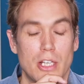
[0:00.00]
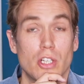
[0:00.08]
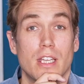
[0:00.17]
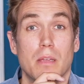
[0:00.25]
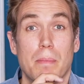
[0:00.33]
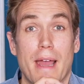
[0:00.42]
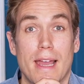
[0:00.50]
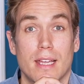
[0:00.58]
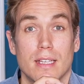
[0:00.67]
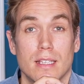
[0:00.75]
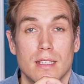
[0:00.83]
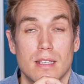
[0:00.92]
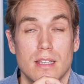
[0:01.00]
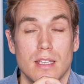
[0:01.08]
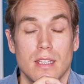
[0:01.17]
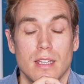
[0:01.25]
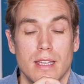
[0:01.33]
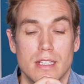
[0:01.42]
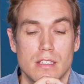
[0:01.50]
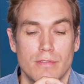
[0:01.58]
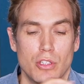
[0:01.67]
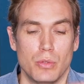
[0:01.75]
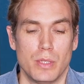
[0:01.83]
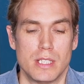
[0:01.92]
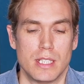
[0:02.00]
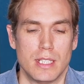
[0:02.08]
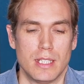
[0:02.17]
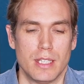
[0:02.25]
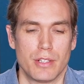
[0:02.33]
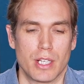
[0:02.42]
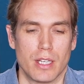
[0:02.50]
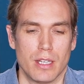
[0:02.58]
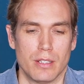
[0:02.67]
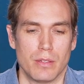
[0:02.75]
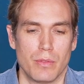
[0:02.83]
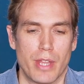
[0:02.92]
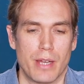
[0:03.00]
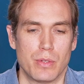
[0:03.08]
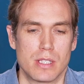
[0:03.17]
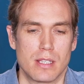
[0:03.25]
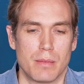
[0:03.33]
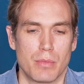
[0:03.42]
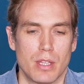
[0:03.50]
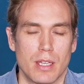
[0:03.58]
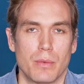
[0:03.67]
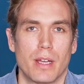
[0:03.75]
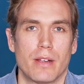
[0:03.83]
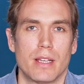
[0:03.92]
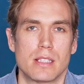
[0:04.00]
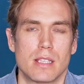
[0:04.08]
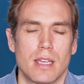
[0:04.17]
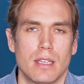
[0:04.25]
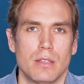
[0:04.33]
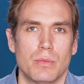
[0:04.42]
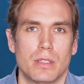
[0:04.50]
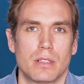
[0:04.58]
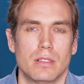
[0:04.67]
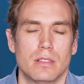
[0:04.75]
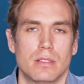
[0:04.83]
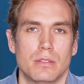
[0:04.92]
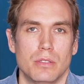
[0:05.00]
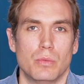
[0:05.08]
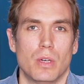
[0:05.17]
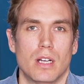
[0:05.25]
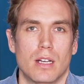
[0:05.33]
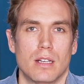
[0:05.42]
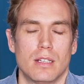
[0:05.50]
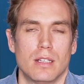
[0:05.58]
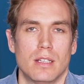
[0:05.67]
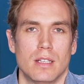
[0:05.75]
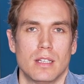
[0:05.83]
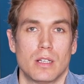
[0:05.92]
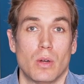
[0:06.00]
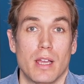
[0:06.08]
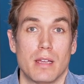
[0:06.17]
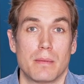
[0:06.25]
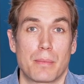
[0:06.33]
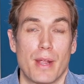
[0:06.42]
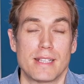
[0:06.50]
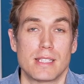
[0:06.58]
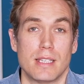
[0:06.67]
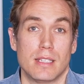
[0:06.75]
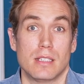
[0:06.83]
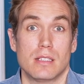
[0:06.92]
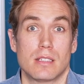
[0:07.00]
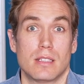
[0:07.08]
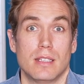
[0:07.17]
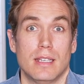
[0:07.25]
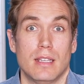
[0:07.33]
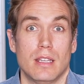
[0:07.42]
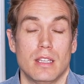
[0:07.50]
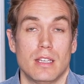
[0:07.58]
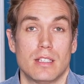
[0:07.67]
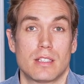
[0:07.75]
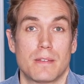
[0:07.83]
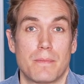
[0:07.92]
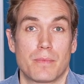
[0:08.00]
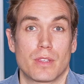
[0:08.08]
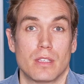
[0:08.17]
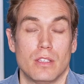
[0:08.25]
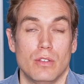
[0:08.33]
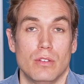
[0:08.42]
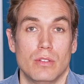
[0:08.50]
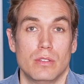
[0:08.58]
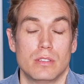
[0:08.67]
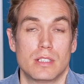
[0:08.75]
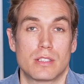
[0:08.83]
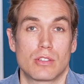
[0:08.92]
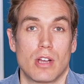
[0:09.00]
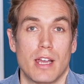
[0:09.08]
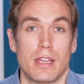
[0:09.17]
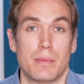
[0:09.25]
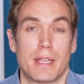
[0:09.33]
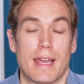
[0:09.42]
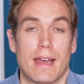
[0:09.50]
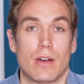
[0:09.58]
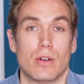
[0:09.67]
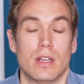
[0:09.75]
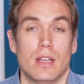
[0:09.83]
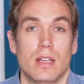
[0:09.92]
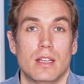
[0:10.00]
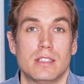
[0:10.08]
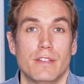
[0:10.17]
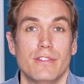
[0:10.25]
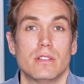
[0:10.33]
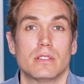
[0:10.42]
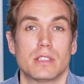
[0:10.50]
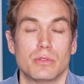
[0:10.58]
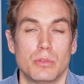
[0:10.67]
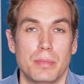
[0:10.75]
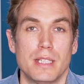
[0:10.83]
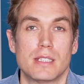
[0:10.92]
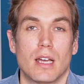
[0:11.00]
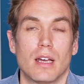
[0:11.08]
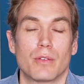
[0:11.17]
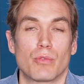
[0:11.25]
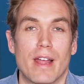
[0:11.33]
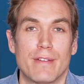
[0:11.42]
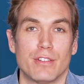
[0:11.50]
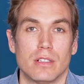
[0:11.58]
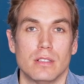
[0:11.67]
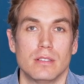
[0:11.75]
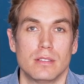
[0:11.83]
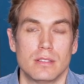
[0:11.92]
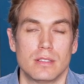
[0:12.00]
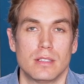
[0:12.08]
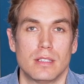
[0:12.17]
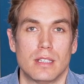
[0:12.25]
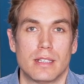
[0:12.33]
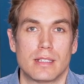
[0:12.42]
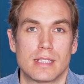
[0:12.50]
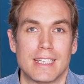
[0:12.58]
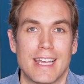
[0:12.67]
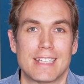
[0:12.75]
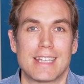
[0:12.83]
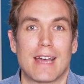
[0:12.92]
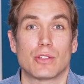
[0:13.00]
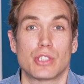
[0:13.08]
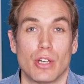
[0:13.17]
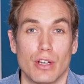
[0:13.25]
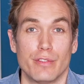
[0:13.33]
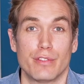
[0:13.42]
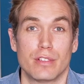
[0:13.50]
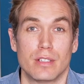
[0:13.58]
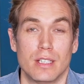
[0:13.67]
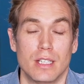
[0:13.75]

I mean, looking back at the interview we did a year ago, that was something where I say you were quite prescient in that you described how difficult it would be to unravel and to get out of